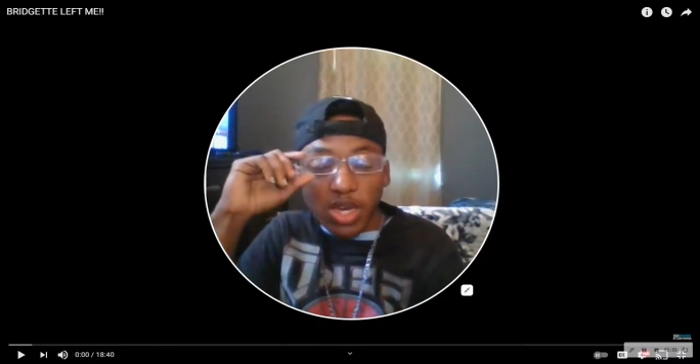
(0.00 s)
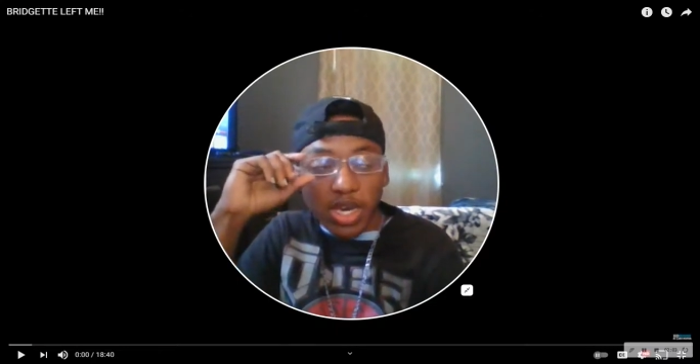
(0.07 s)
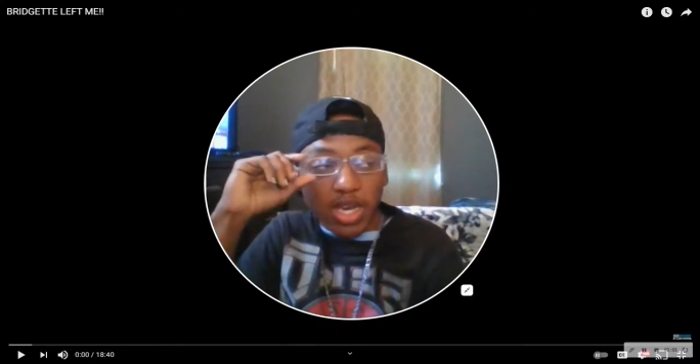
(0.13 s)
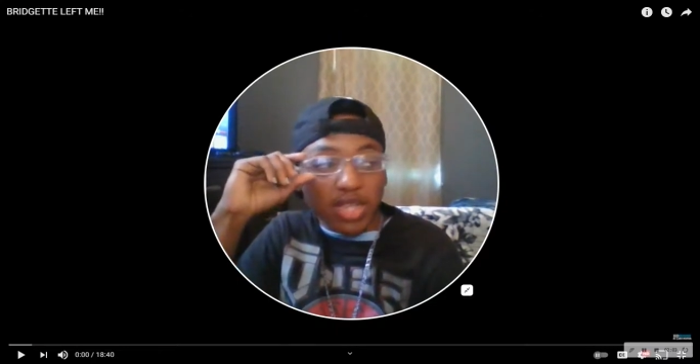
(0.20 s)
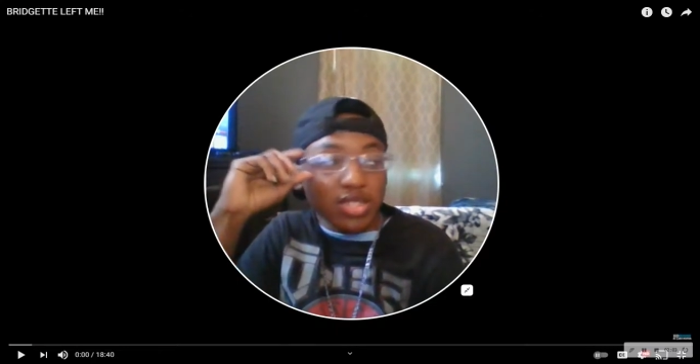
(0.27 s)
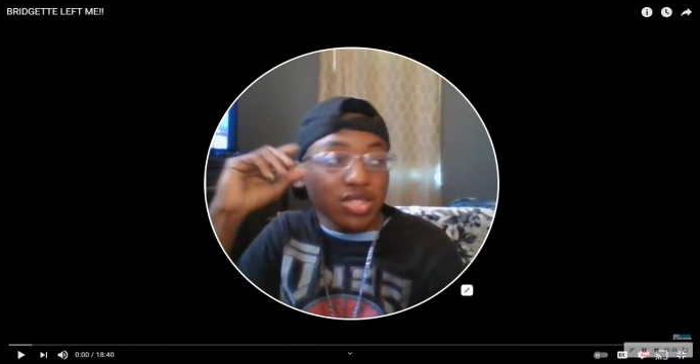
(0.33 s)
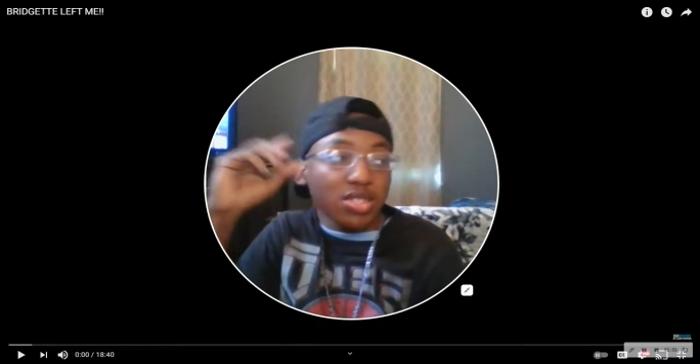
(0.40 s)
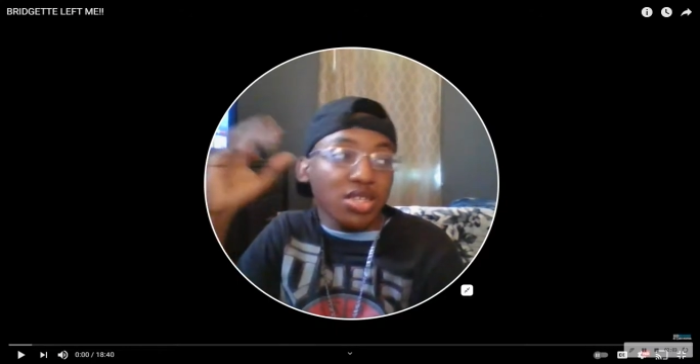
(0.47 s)

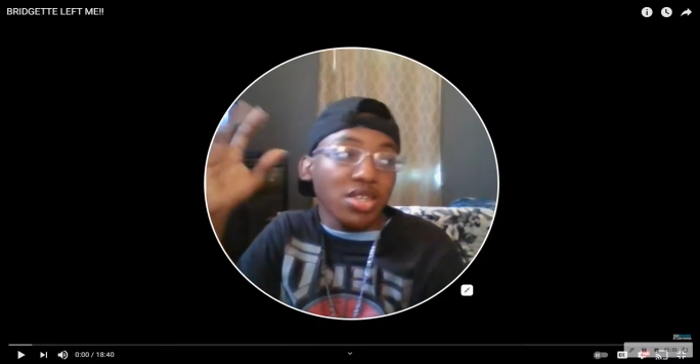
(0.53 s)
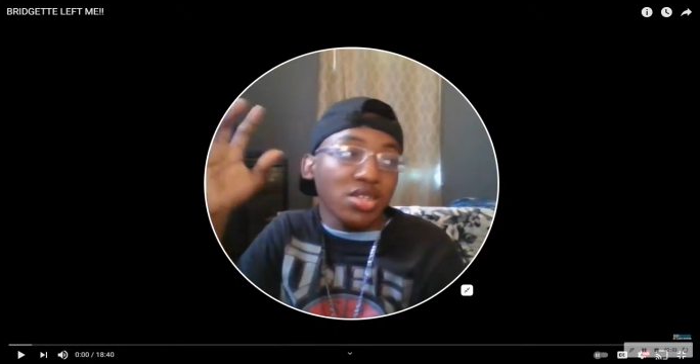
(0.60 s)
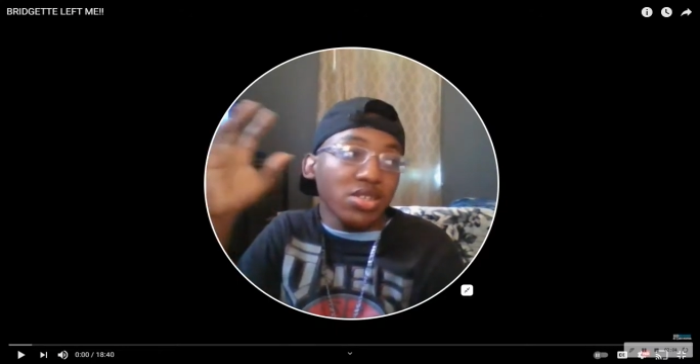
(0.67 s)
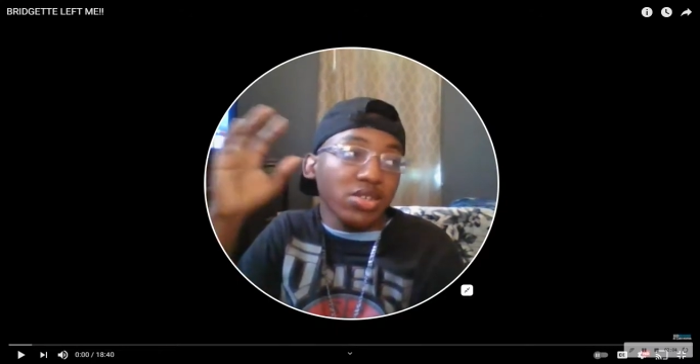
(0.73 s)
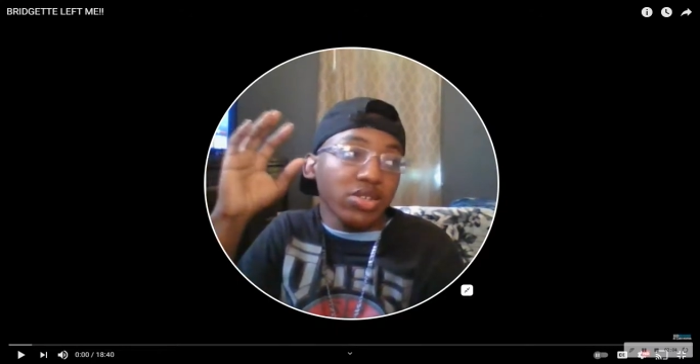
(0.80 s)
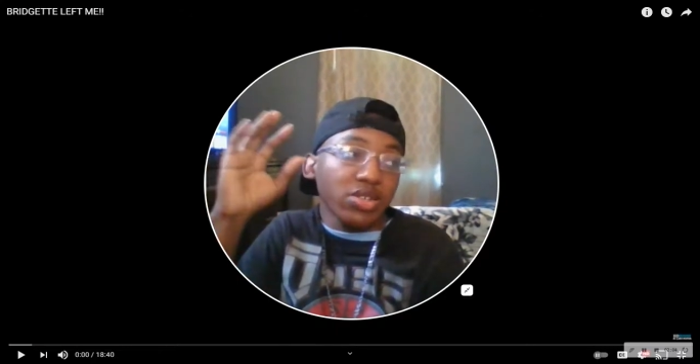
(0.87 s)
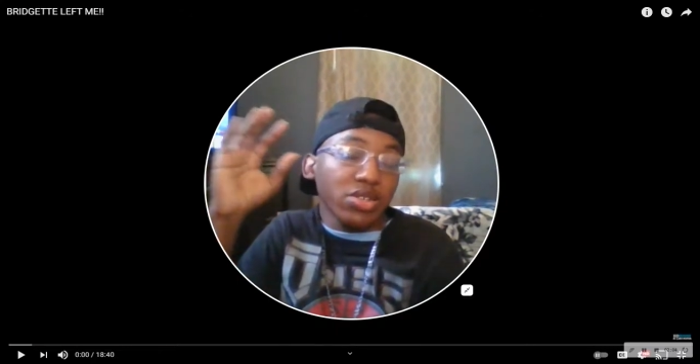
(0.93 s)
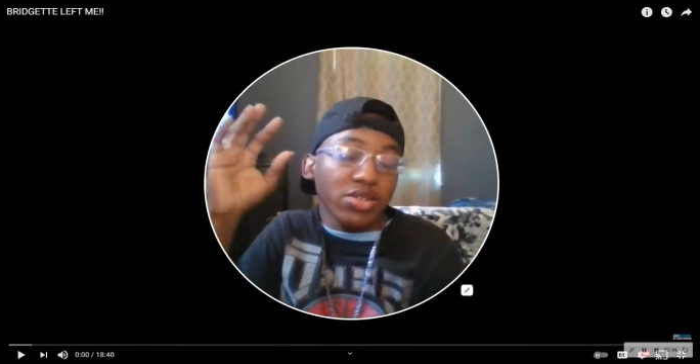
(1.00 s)
I just got
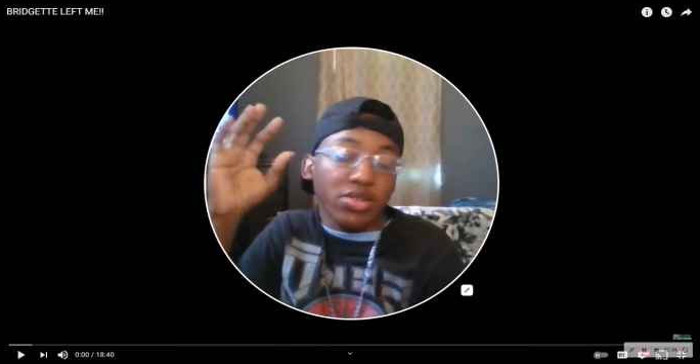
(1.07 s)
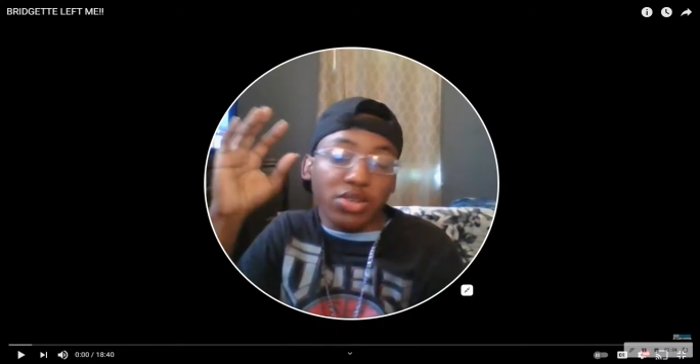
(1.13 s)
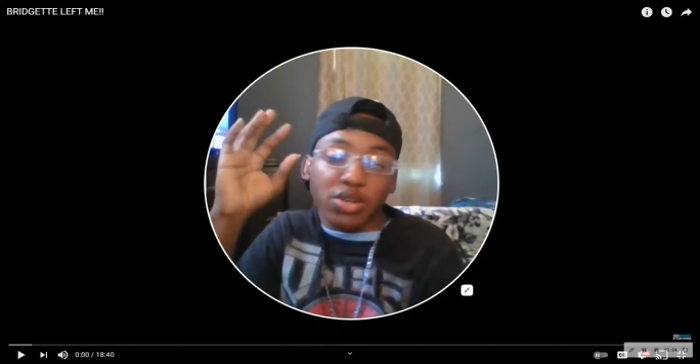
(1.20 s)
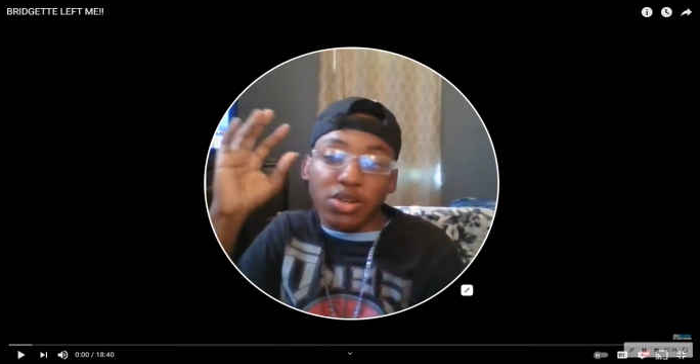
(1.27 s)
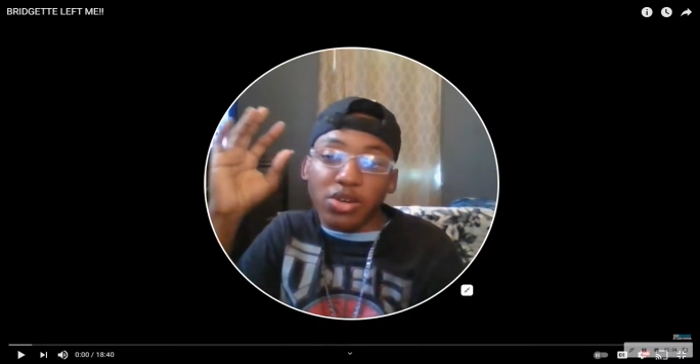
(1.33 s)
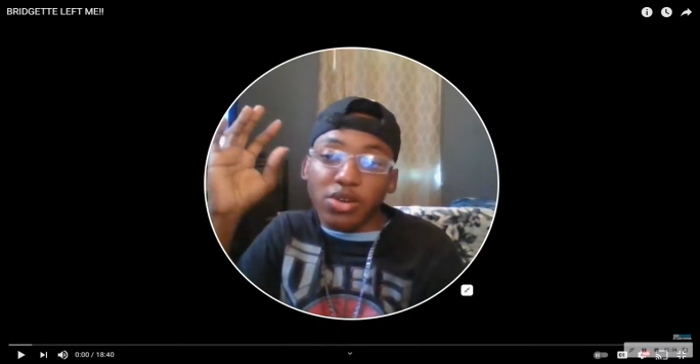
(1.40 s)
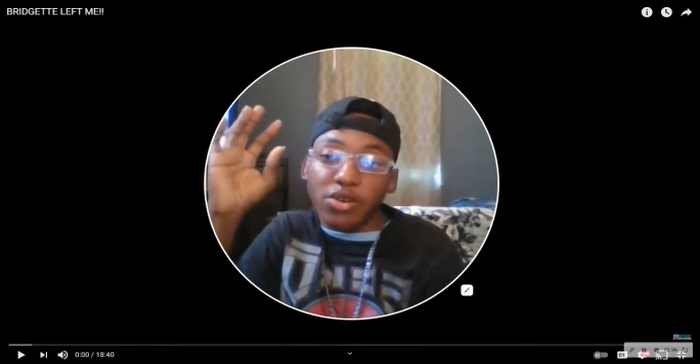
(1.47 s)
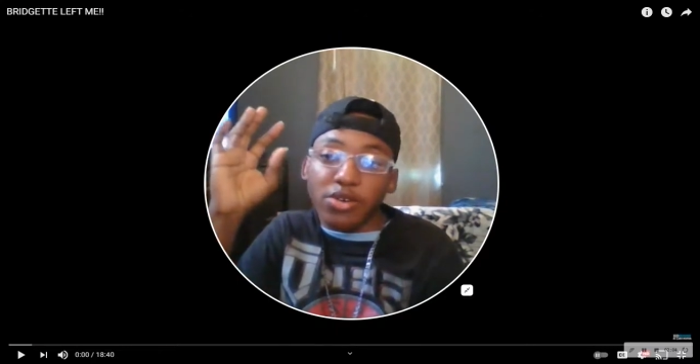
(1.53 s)
done
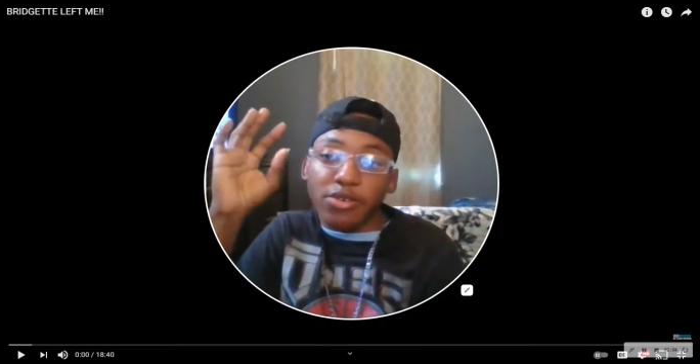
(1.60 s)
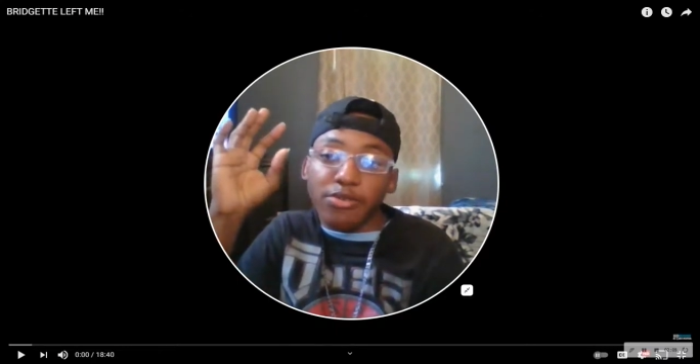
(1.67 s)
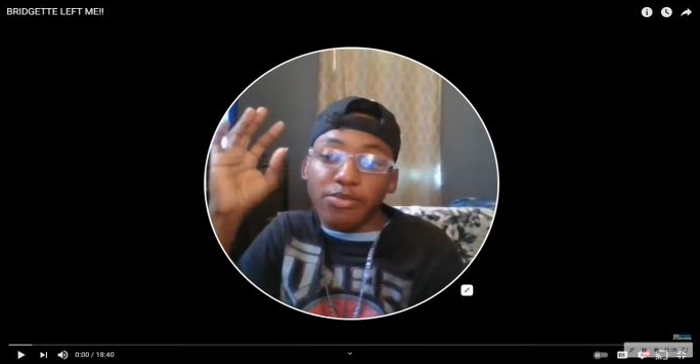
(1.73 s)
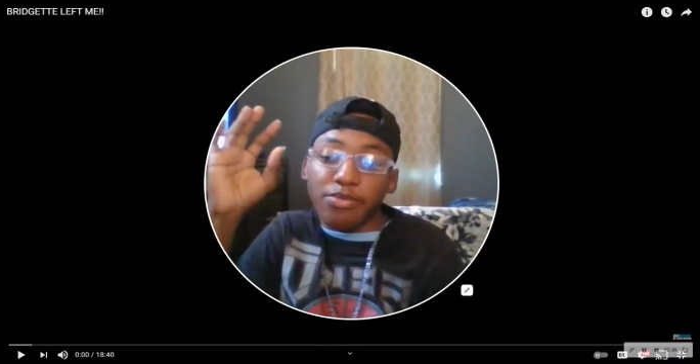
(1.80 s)
uh,